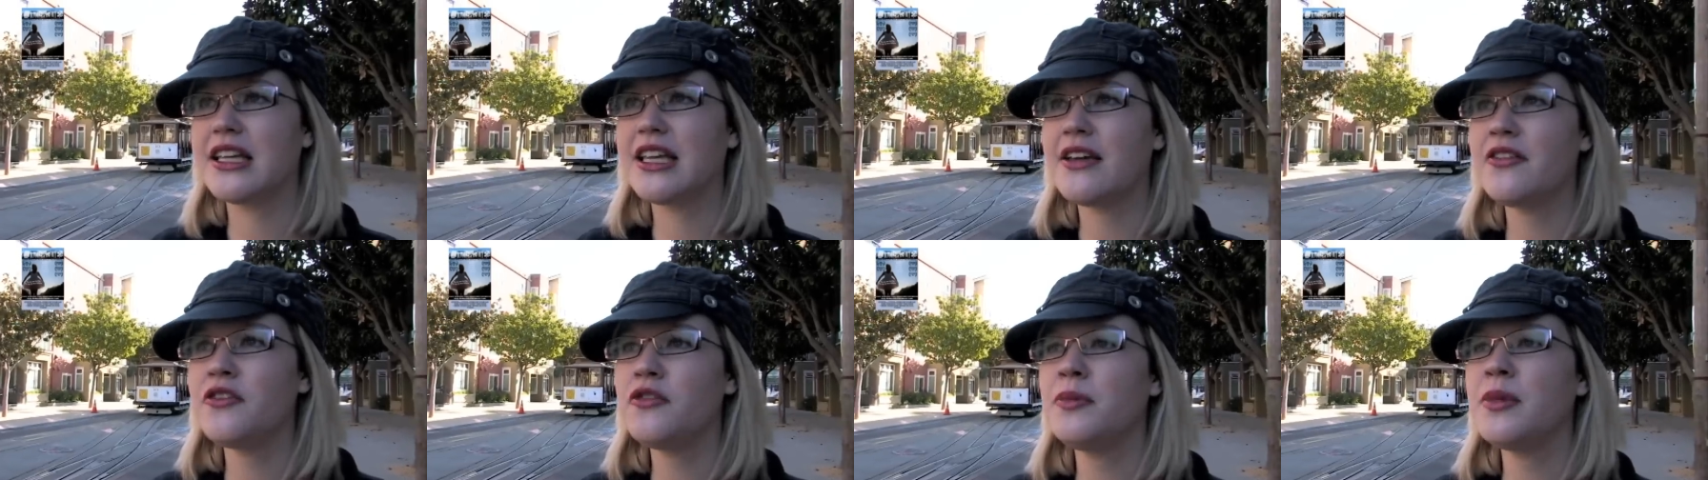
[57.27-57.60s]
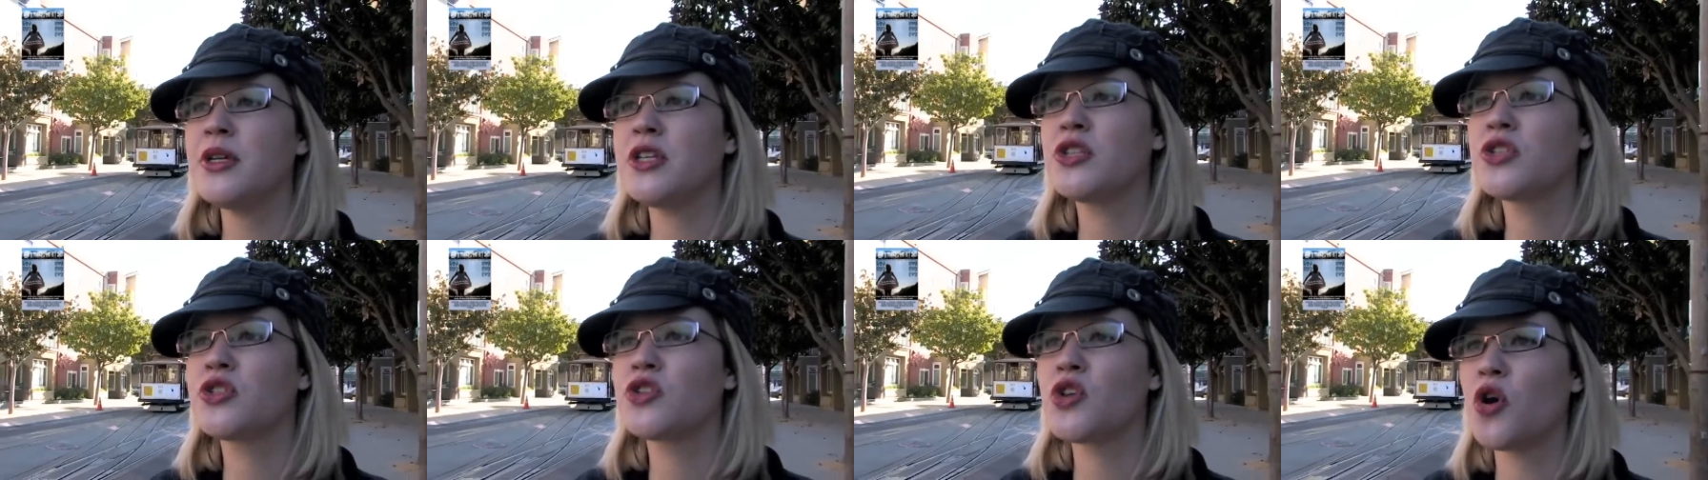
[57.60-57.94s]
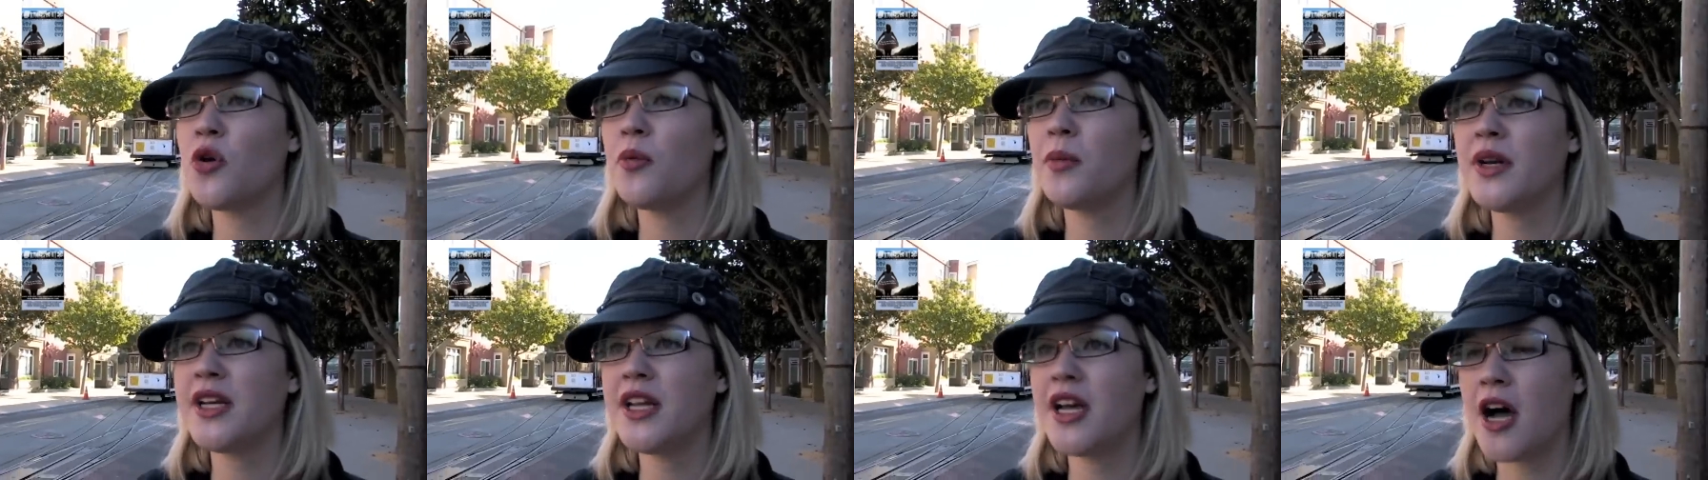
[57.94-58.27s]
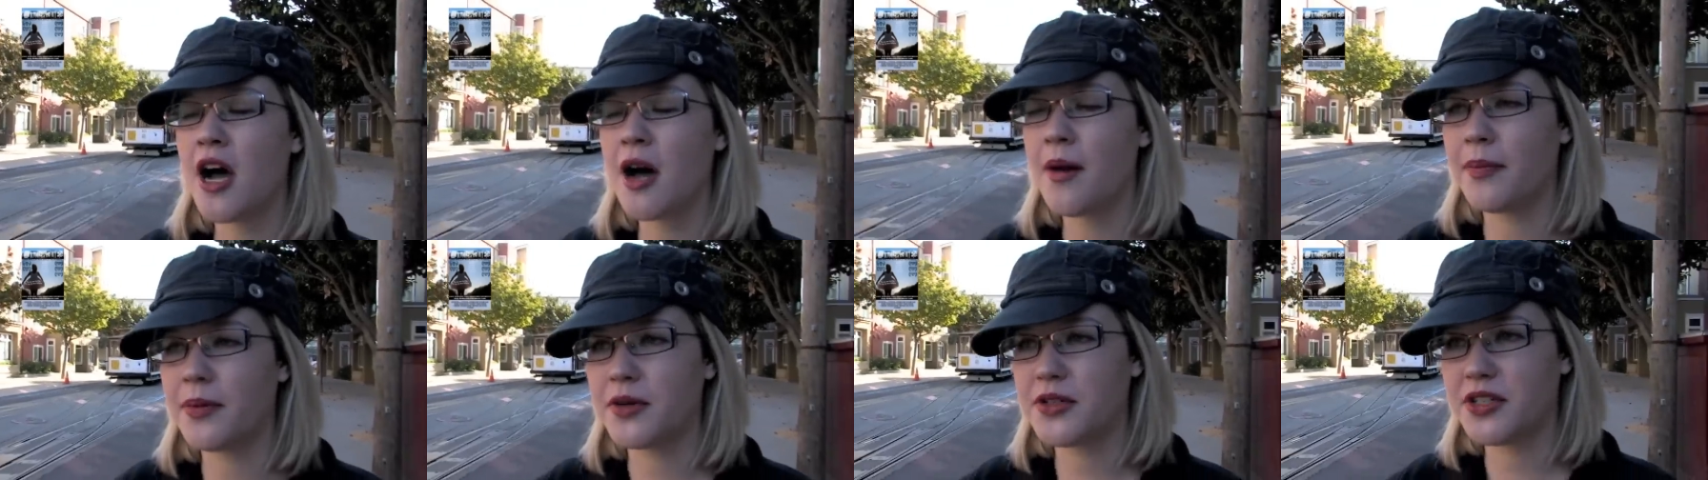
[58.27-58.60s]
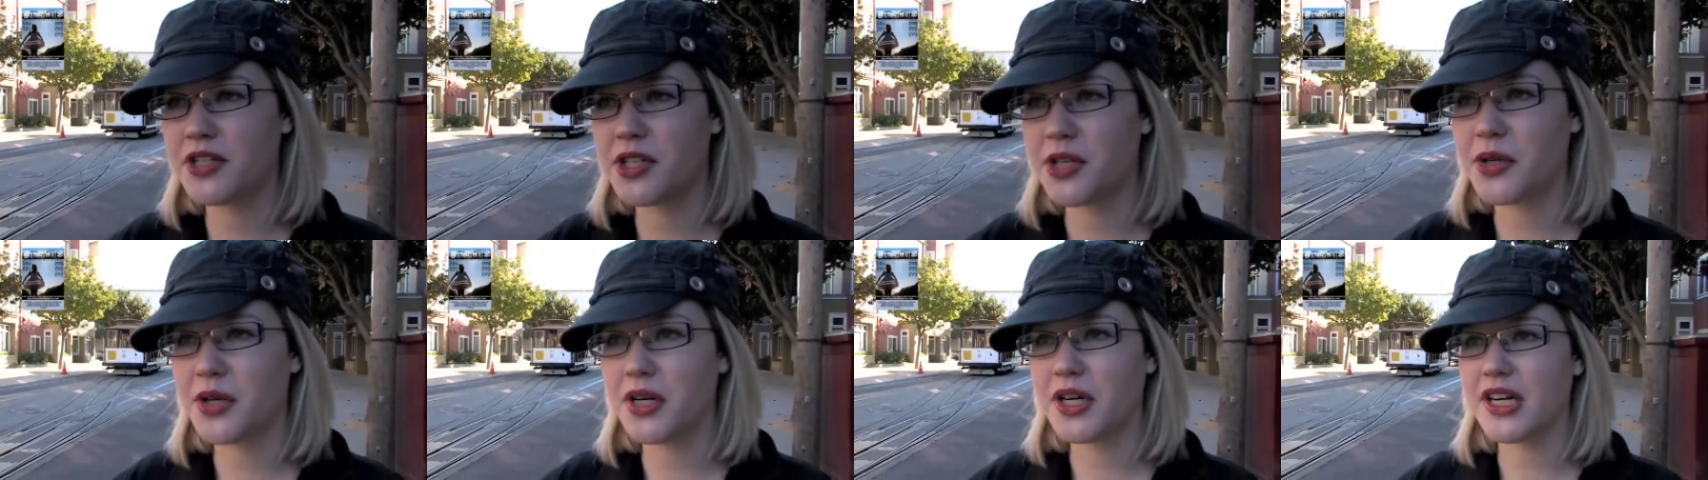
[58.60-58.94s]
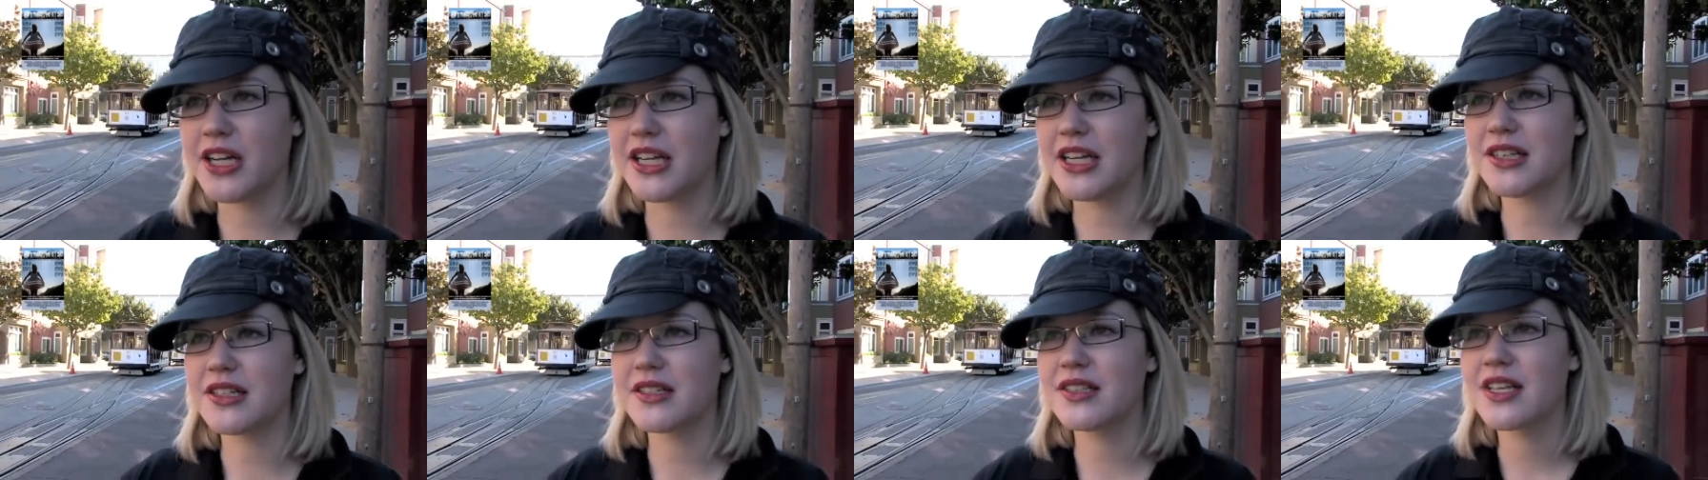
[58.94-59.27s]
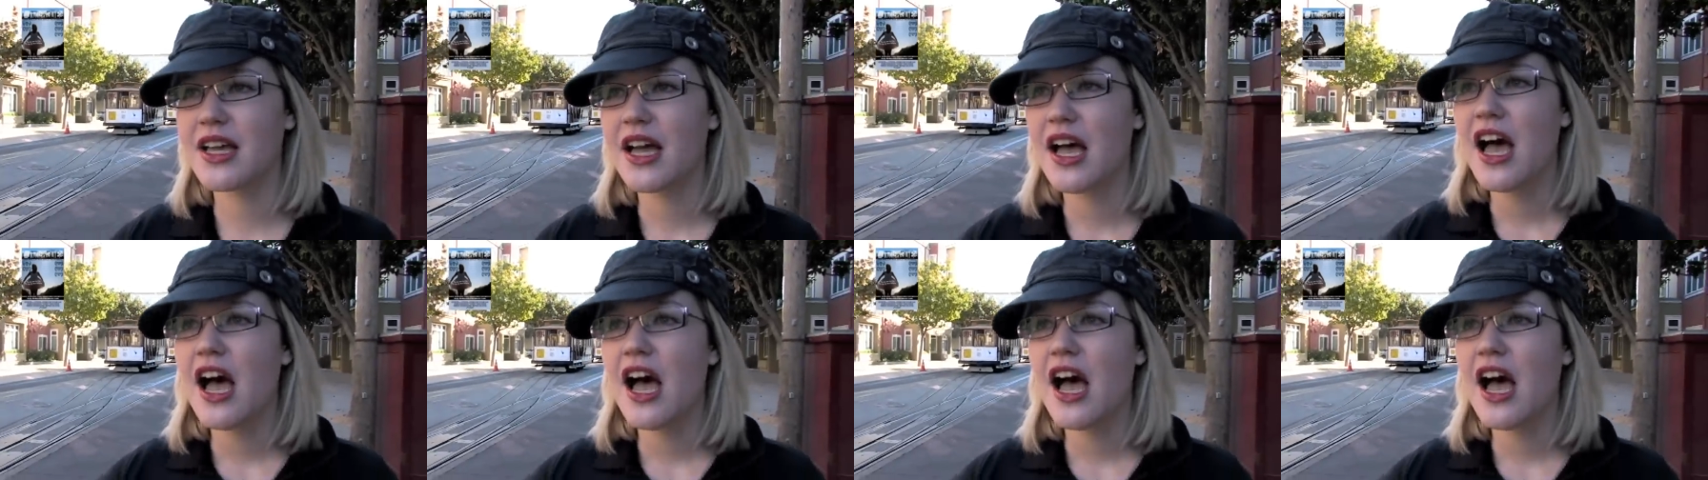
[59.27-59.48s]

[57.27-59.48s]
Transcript: giving me so many opportunities.